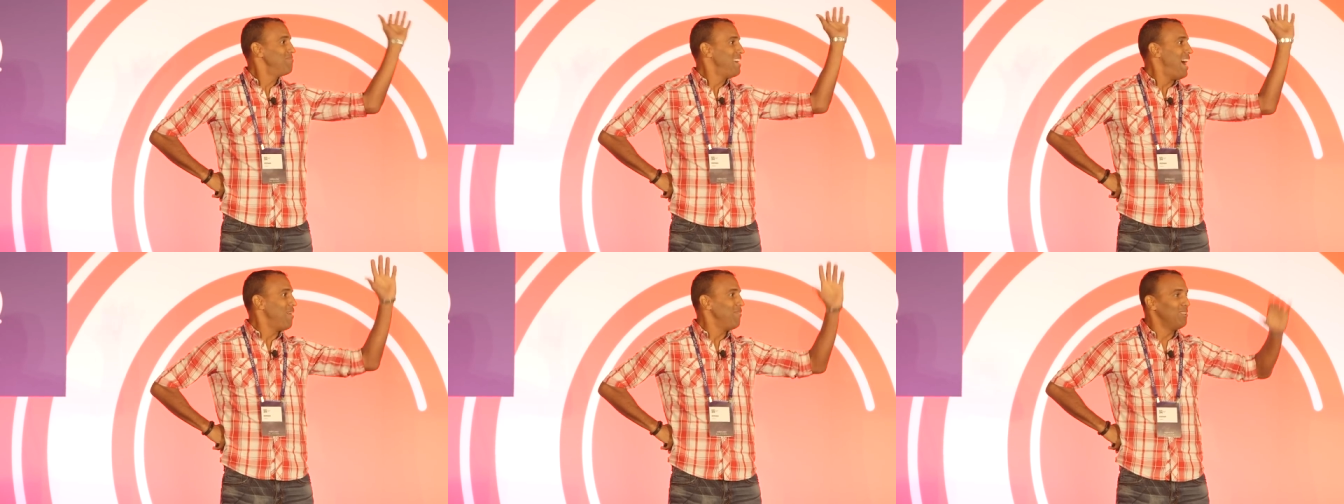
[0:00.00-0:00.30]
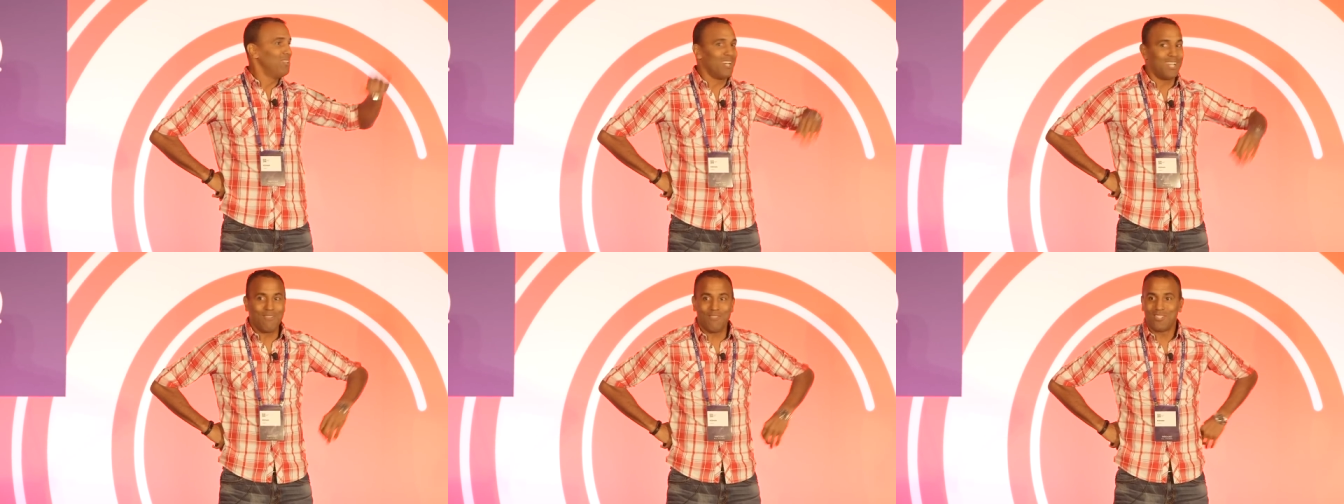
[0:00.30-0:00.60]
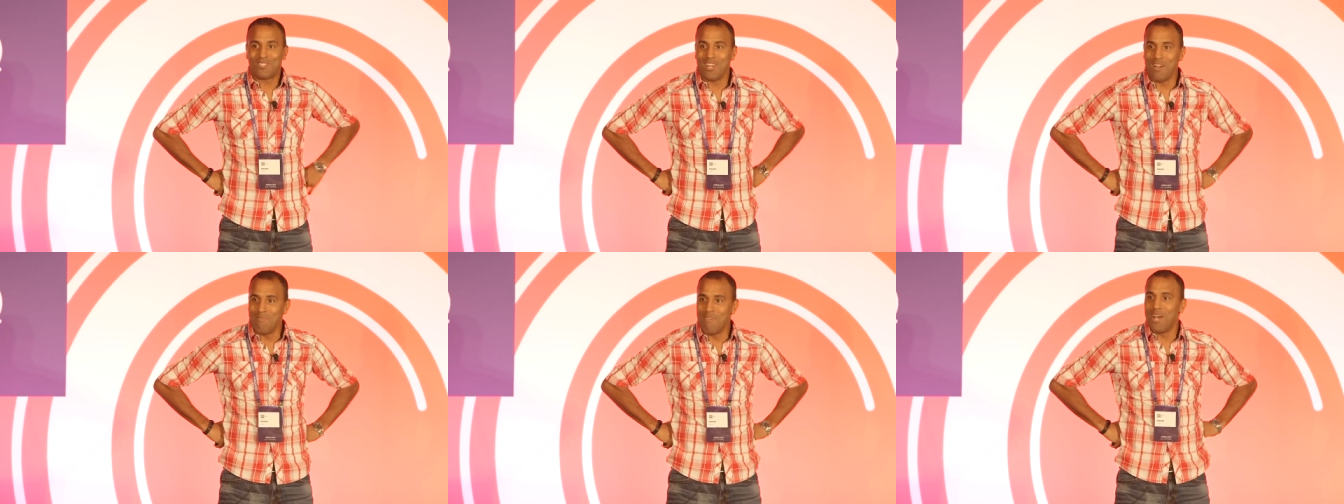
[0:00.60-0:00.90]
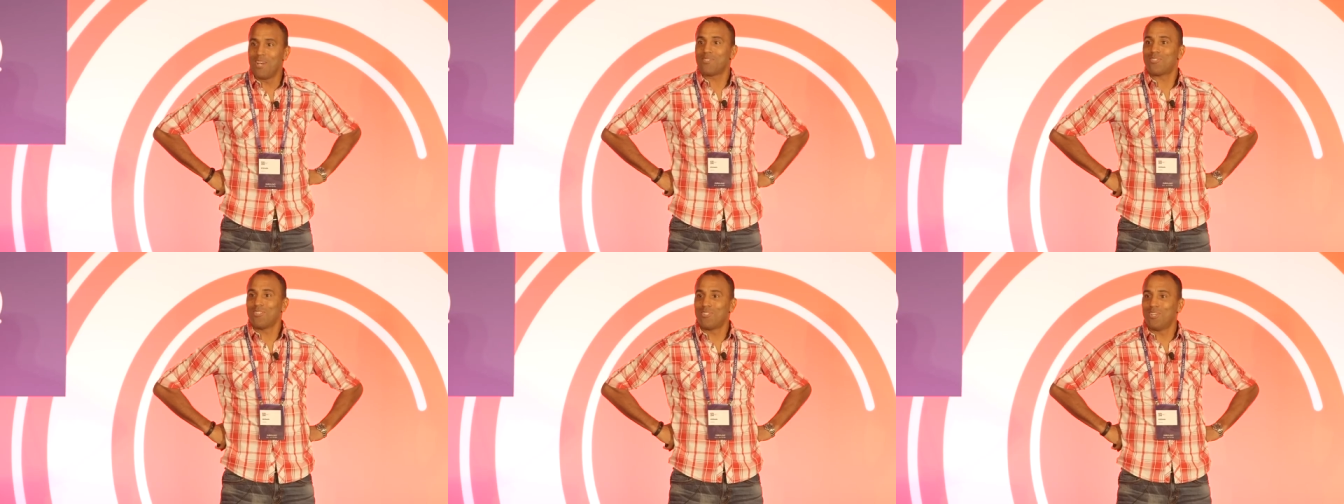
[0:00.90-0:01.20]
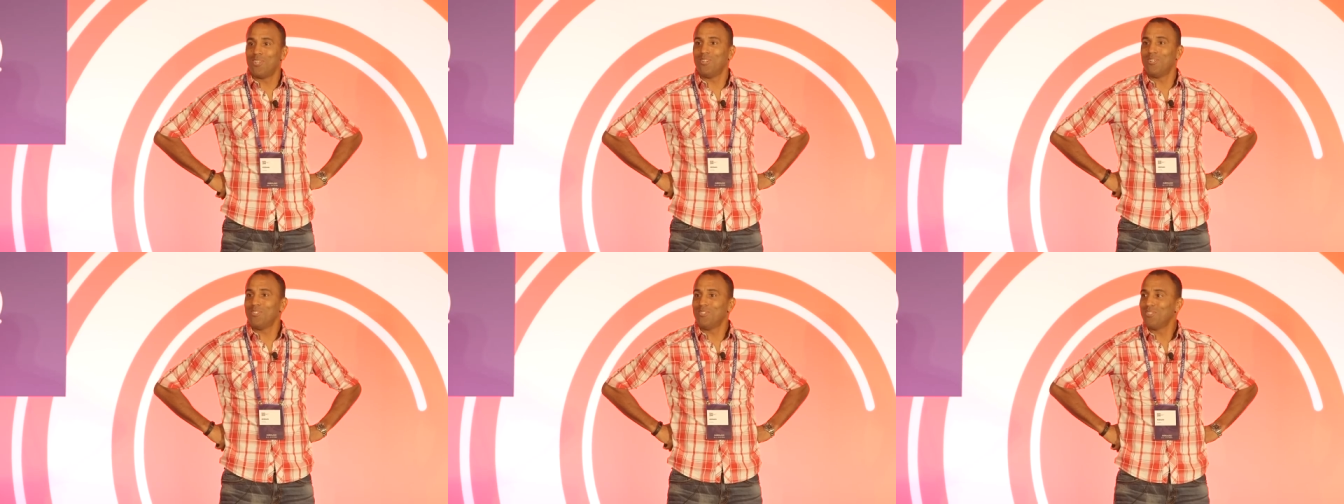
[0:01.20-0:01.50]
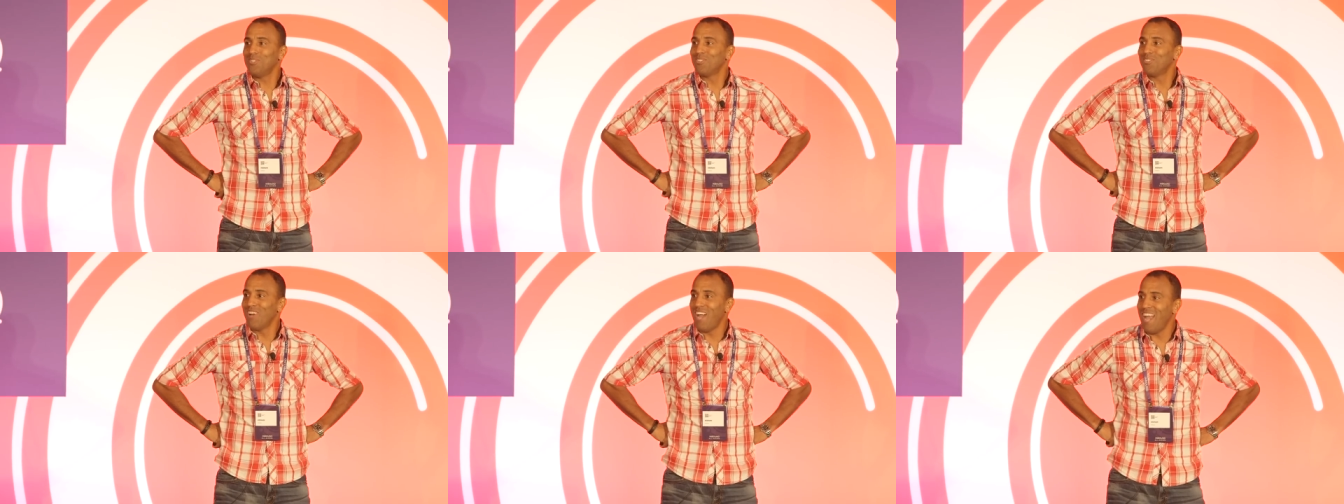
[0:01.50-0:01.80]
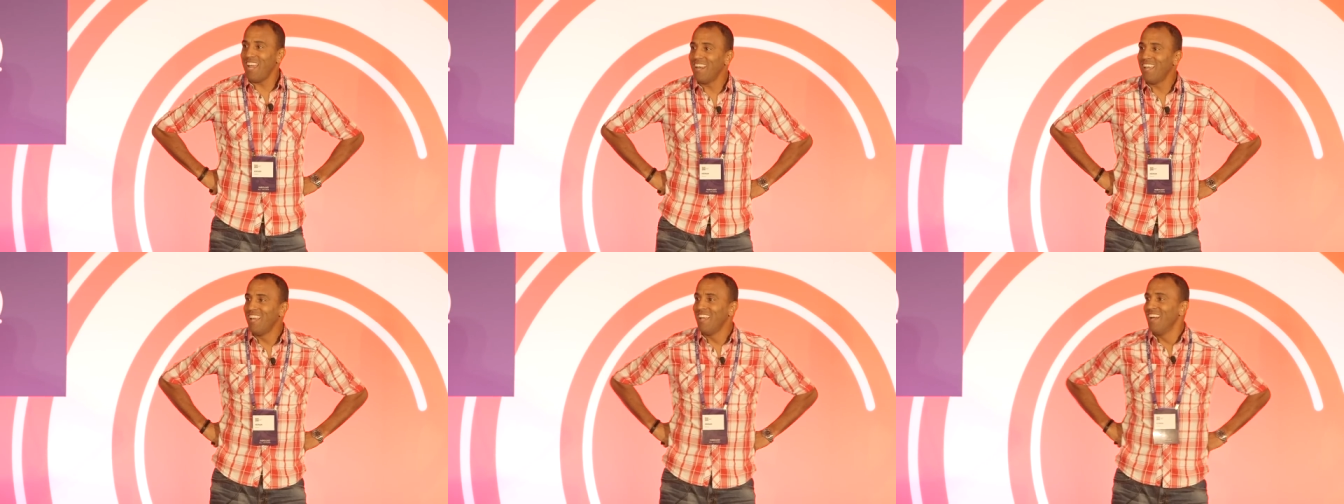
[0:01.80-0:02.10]
I've been looking for something else to do,
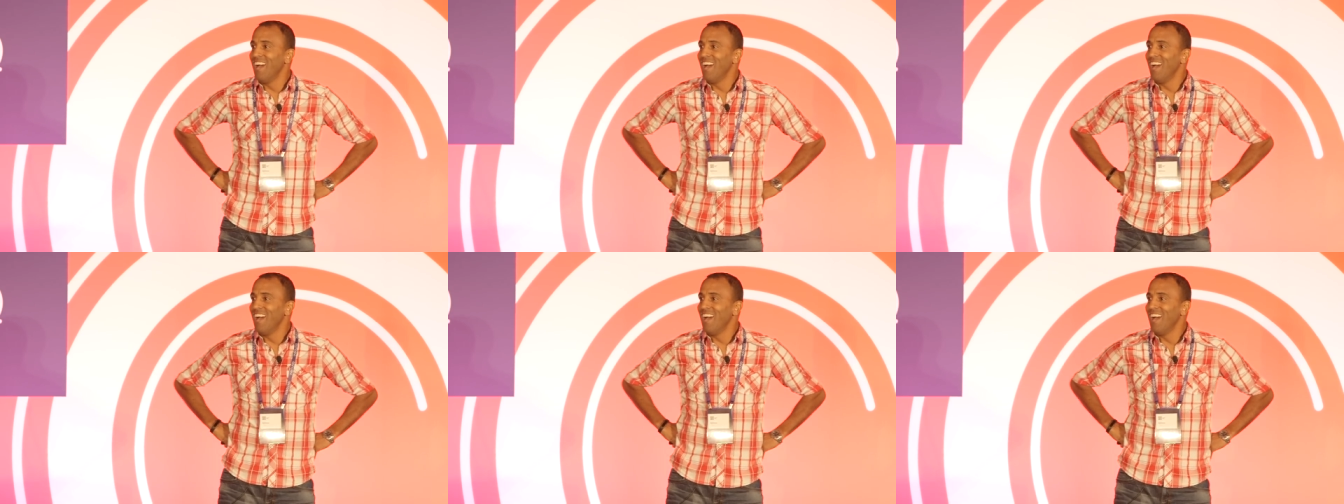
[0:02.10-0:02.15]
right?